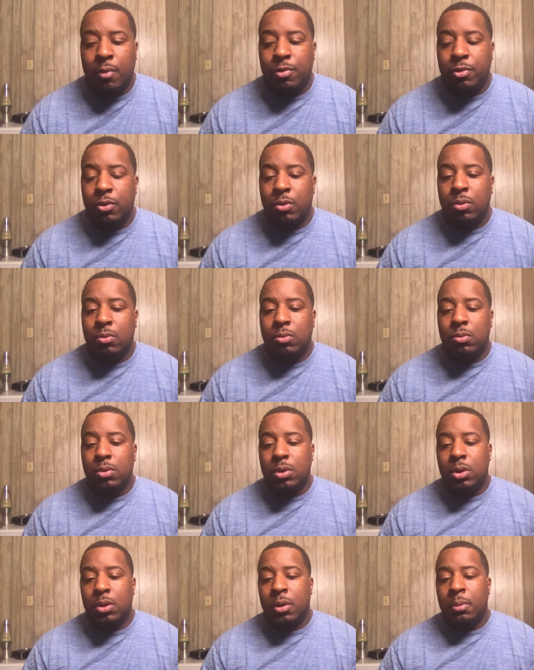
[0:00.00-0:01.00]
So
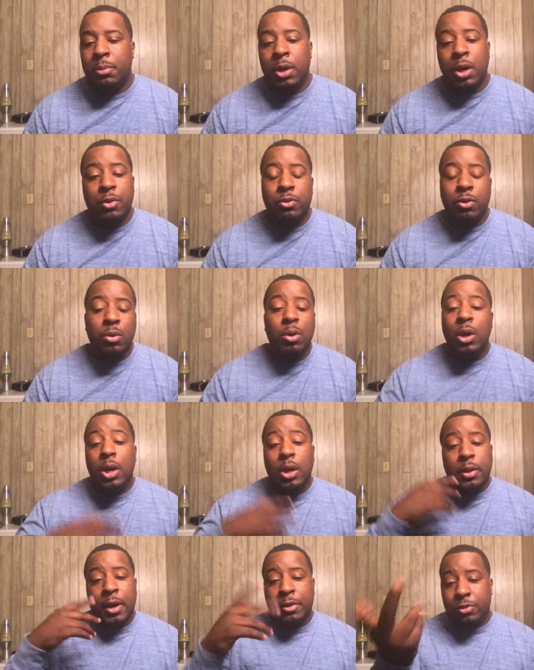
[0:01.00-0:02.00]
um, yeah, so
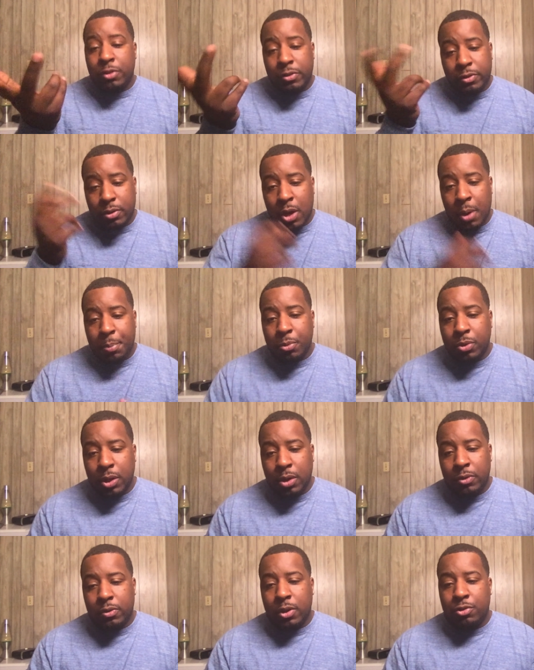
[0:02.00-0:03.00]
that's just a couple
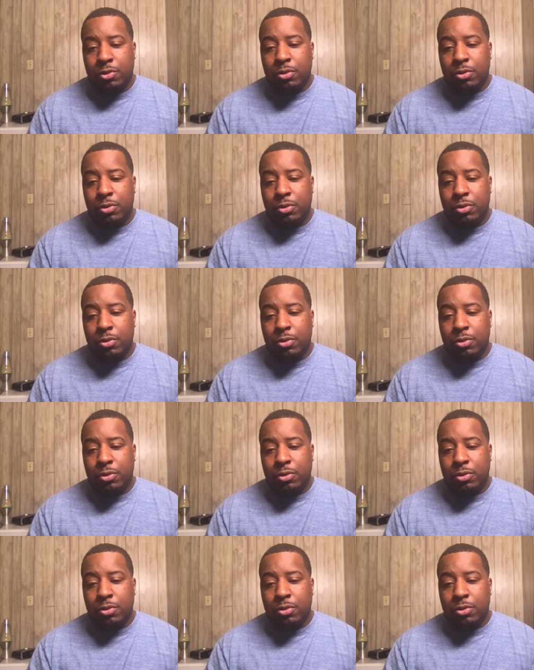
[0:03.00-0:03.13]
things to let you